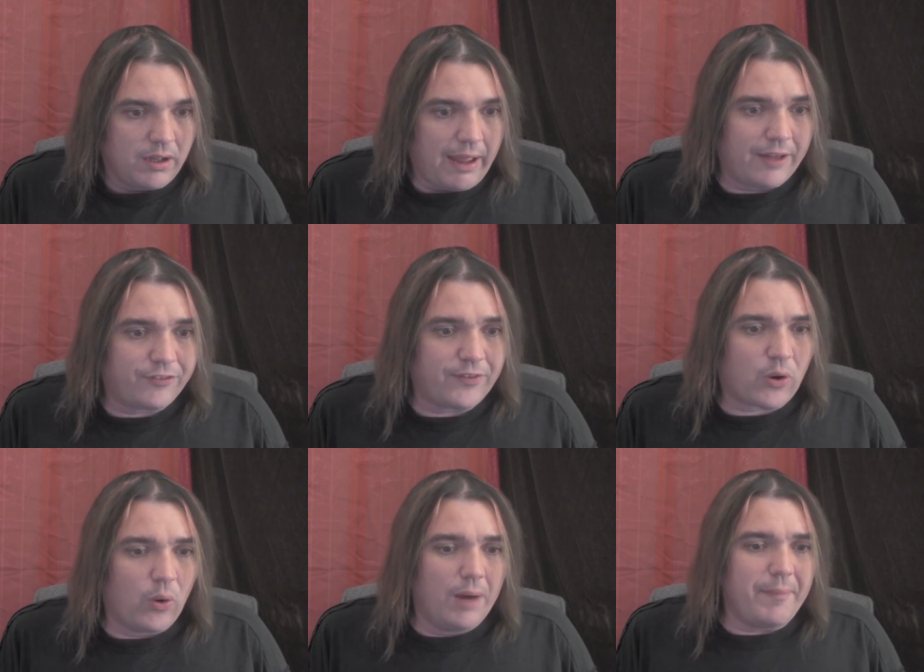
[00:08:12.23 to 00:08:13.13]
As the
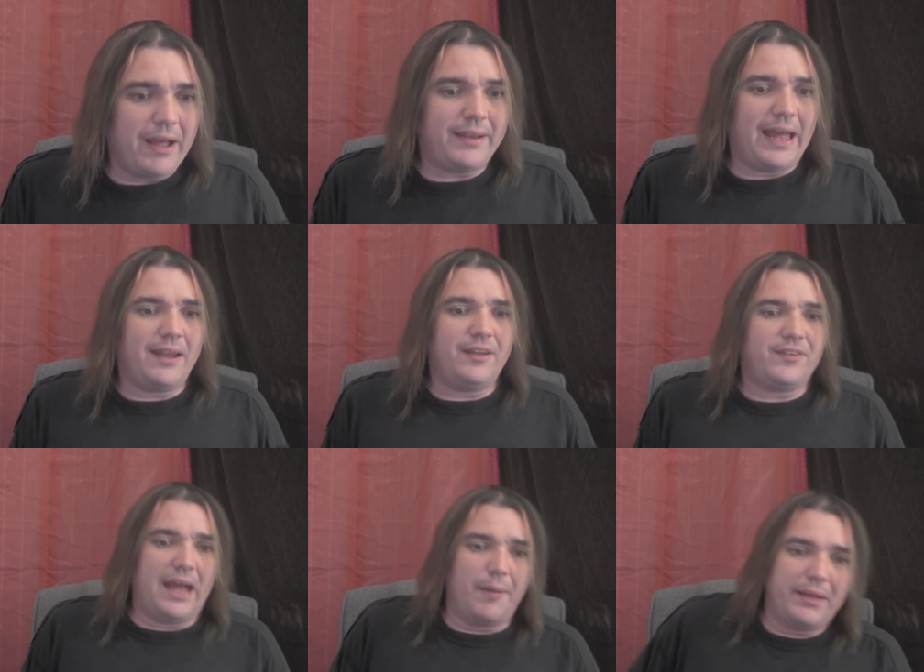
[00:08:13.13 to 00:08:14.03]
core meltdown is
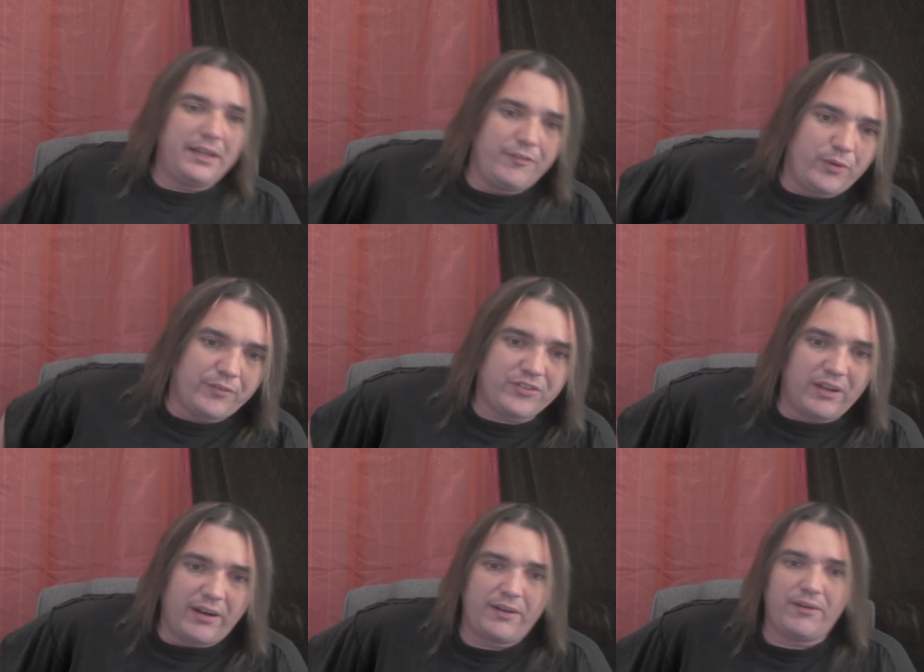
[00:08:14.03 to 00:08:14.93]
now believed to have
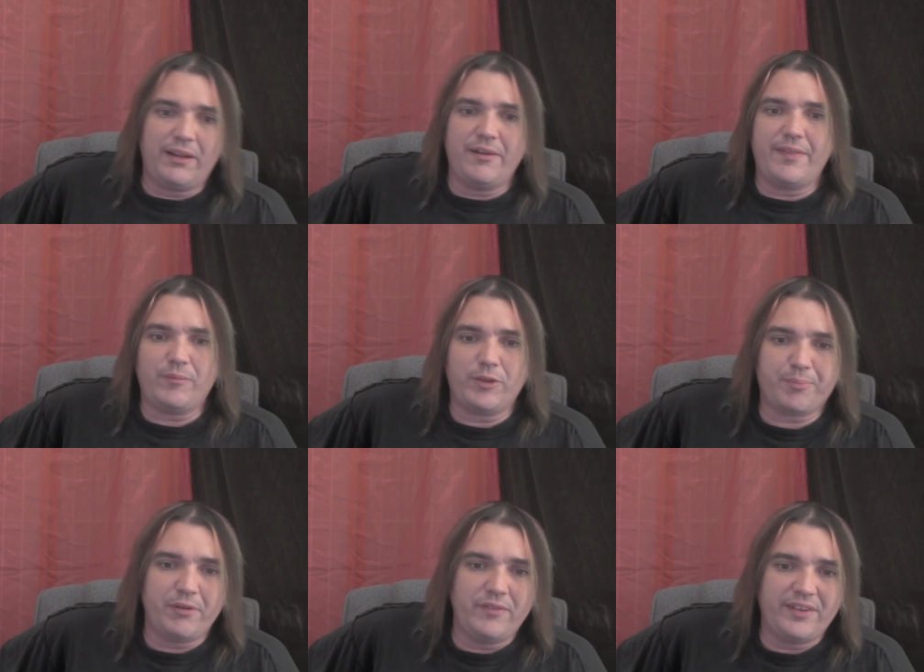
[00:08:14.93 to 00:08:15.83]
started earlier than was
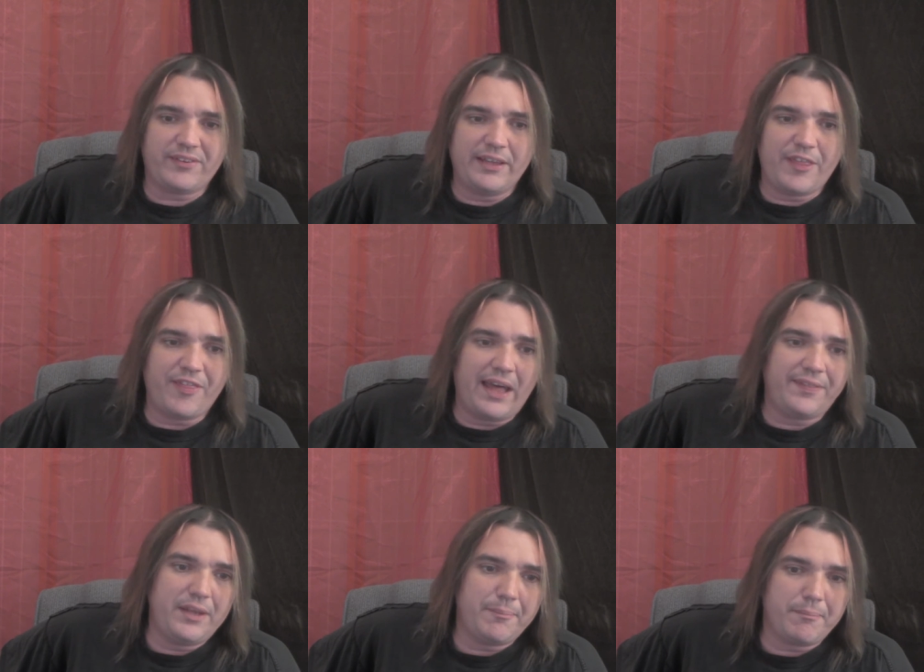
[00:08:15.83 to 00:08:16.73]
previously
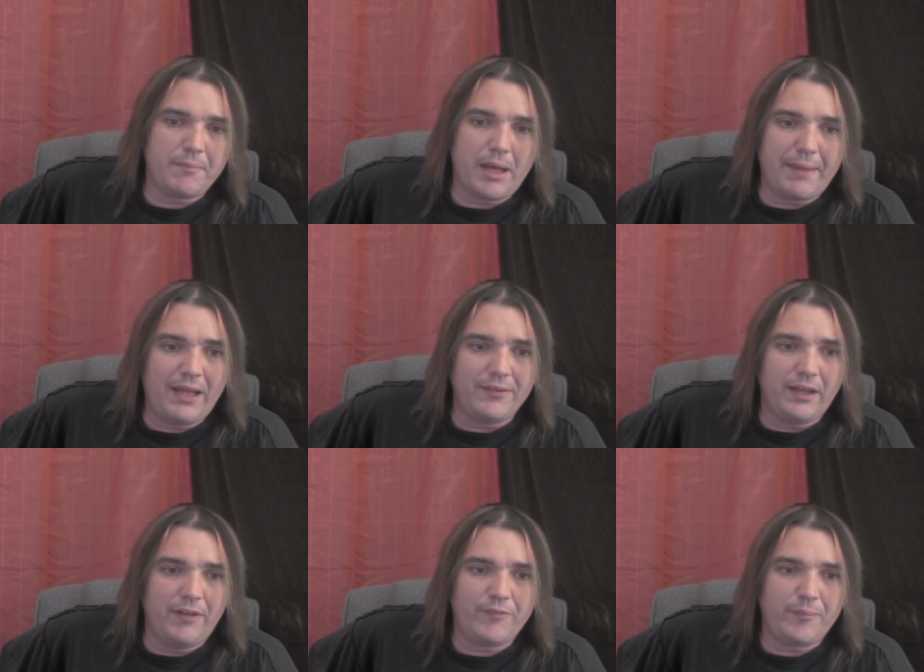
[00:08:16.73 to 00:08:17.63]
thought, the amount
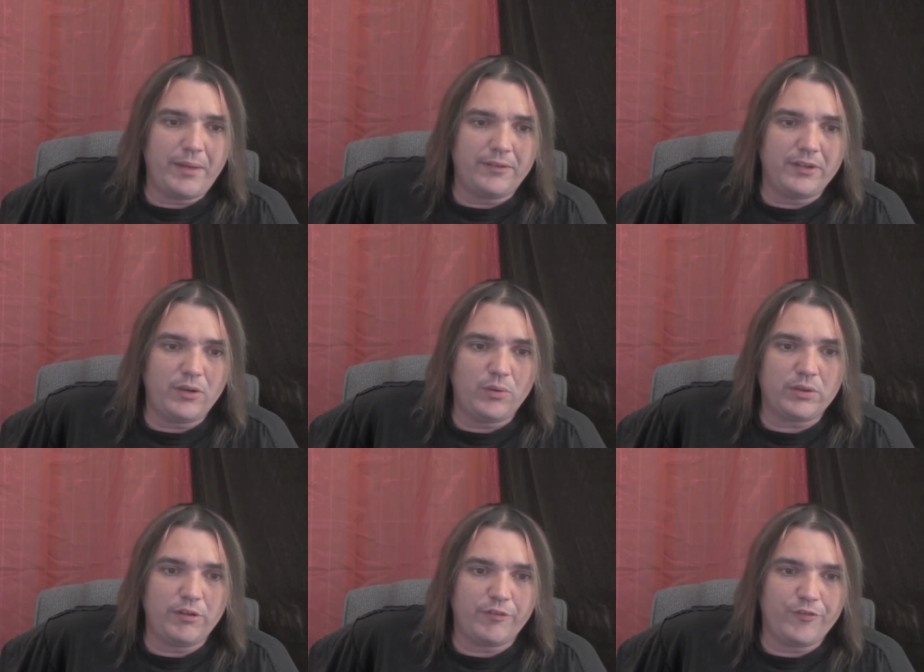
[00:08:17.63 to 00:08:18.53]
of melted
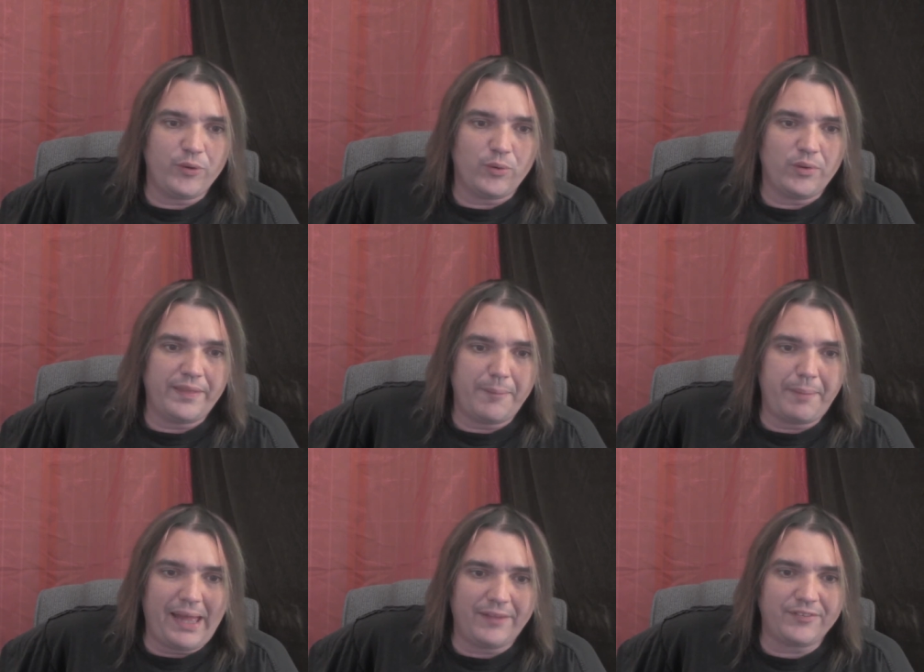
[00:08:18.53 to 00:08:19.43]
nuclear fuel that
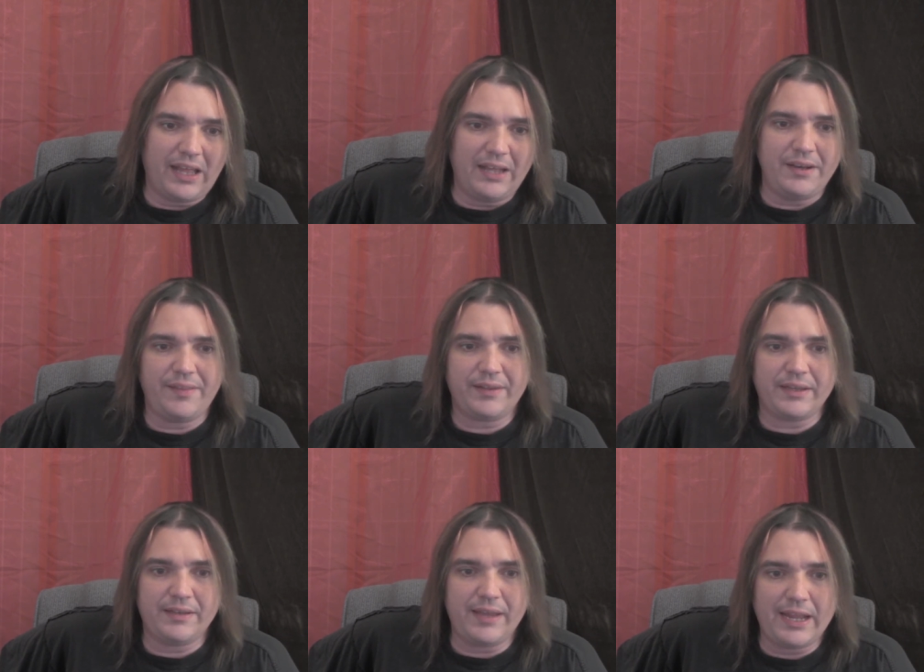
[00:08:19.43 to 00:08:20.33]
passed onto the
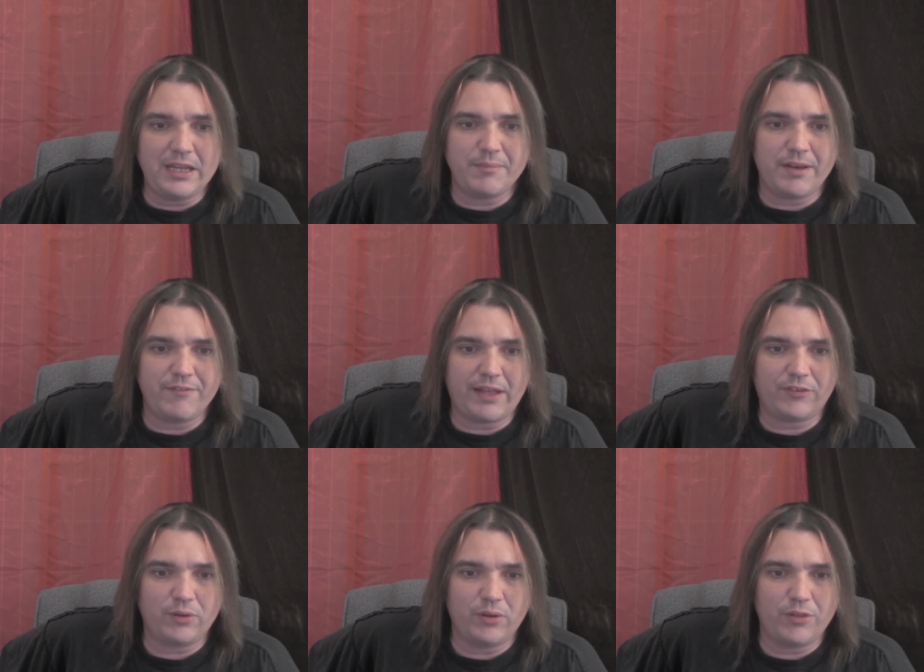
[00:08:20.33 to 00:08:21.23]
containment
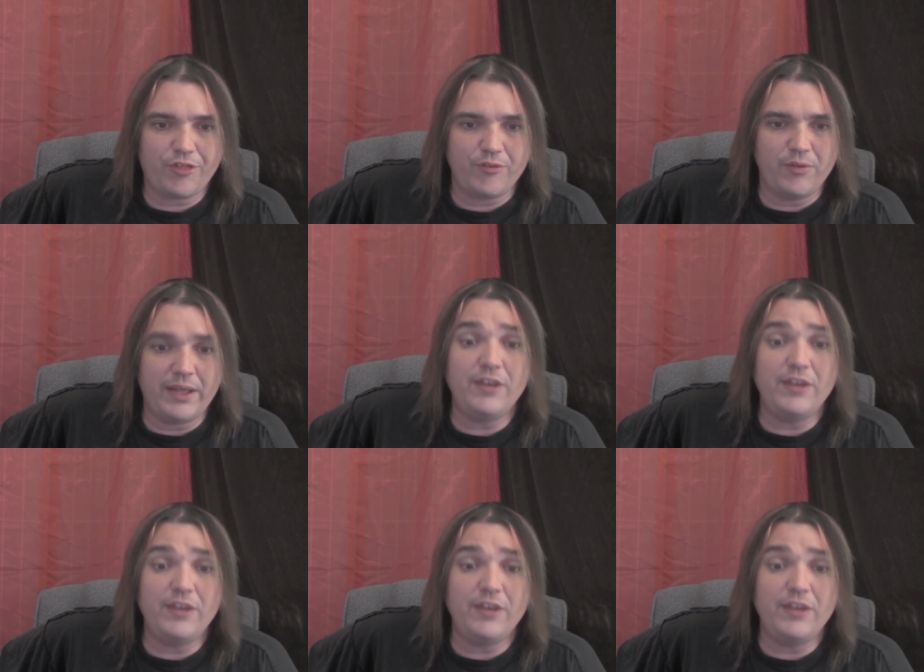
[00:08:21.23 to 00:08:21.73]
vessel through